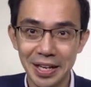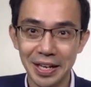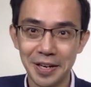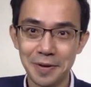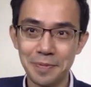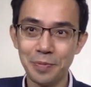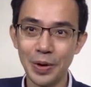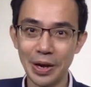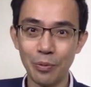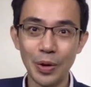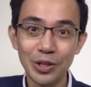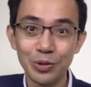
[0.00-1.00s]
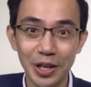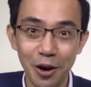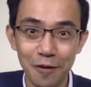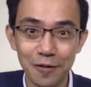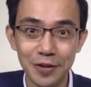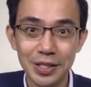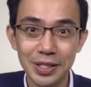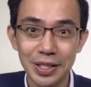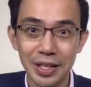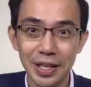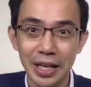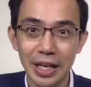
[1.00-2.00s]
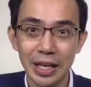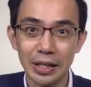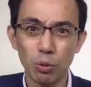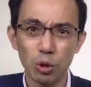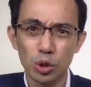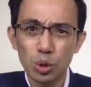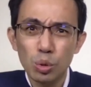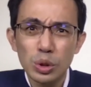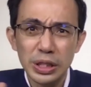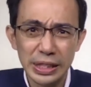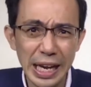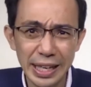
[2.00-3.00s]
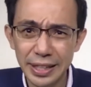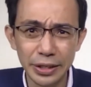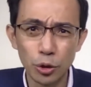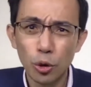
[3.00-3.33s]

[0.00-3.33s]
when I went to their office, it was so silent.